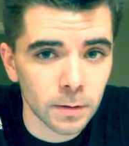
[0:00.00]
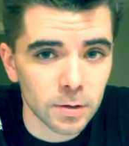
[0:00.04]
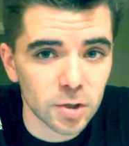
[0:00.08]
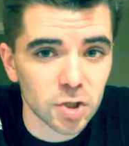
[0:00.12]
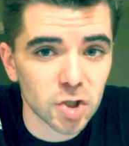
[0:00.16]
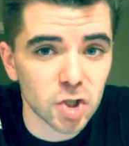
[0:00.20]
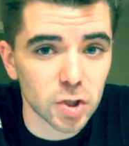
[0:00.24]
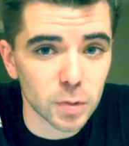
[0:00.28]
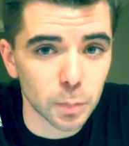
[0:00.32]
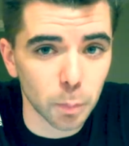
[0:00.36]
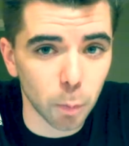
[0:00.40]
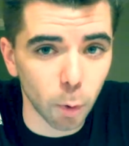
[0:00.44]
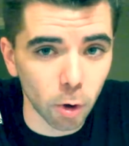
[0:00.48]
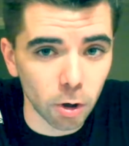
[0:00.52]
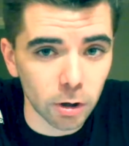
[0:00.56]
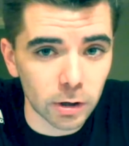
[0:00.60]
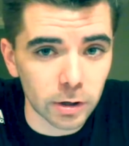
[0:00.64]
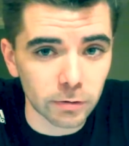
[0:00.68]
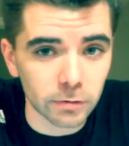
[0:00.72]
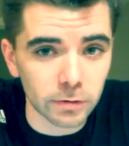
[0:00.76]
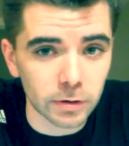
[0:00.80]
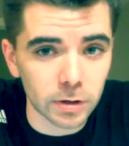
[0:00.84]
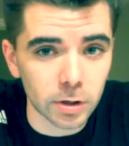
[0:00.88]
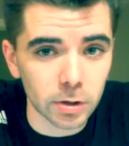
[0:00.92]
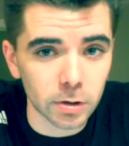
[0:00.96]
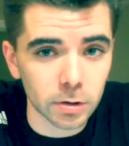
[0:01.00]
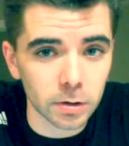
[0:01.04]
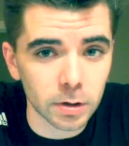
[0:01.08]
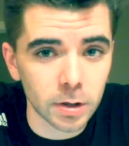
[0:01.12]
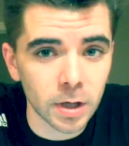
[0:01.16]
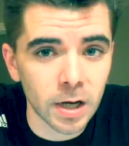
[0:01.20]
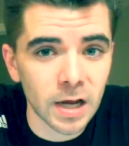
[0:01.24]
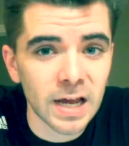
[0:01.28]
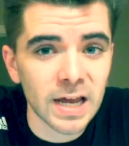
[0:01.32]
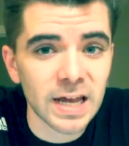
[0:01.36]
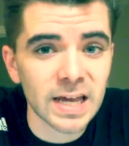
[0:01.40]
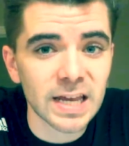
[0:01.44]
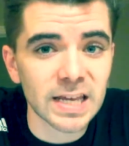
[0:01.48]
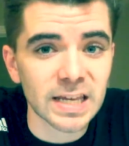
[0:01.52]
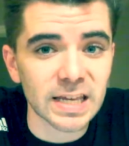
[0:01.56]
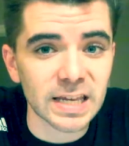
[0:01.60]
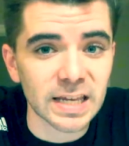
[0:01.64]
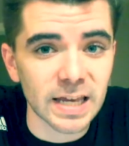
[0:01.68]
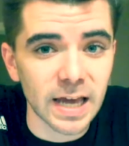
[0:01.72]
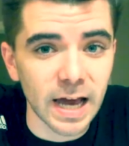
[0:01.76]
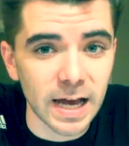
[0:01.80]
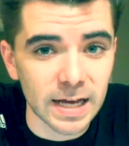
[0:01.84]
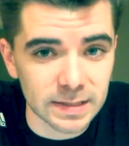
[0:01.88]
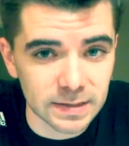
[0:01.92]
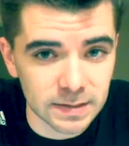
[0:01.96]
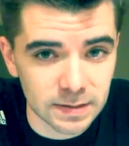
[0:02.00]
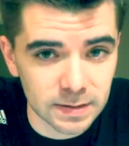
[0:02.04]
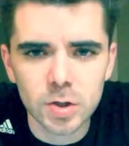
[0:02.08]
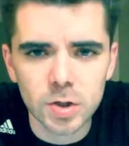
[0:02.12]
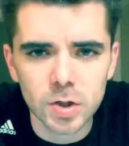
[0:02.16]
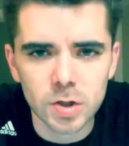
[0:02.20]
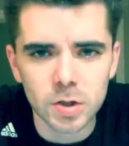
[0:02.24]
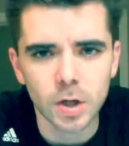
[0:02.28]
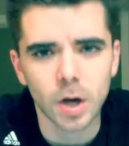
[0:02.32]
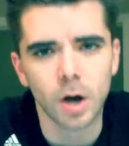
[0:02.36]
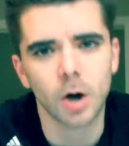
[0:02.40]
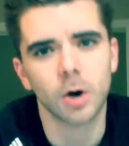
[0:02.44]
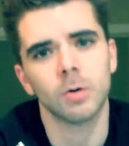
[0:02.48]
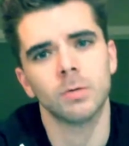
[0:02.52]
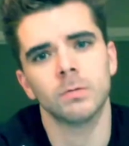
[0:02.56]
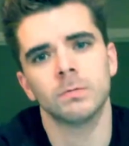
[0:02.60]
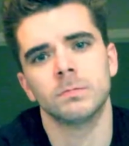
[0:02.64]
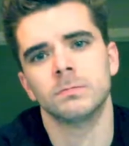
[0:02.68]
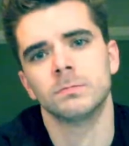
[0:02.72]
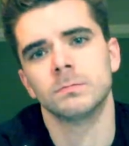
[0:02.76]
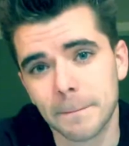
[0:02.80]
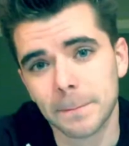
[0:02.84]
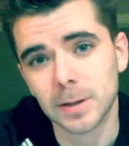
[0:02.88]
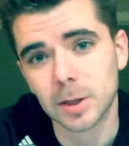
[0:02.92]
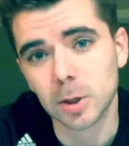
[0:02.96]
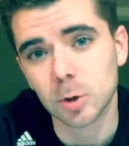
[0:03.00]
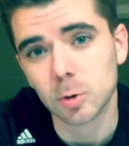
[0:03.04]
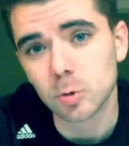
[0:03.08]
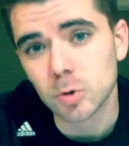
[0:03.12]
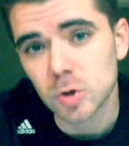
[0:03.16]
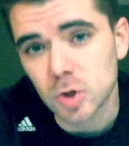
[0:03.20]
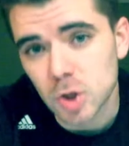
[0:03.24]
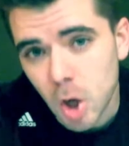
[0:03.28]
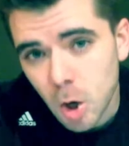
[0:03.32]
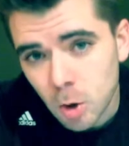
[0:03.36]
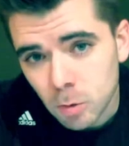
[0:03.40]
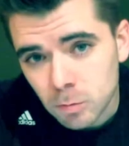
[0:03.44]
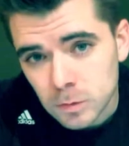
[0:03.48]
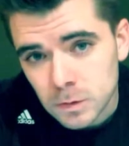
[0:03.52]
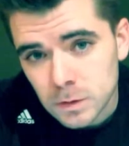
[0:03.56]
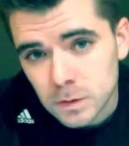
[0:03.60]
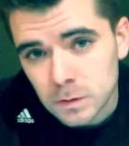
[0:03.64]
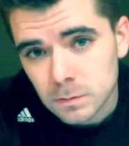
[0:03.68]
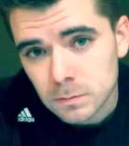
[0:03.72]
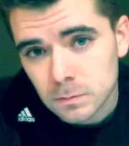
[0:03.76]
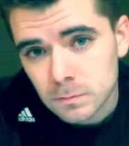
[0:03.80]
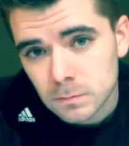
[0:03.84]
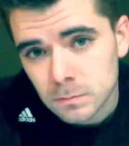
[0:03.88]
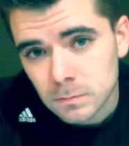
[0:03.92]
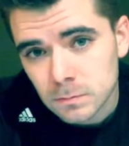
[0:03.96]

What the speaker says: Spoiler alert, yes. So, blue zones.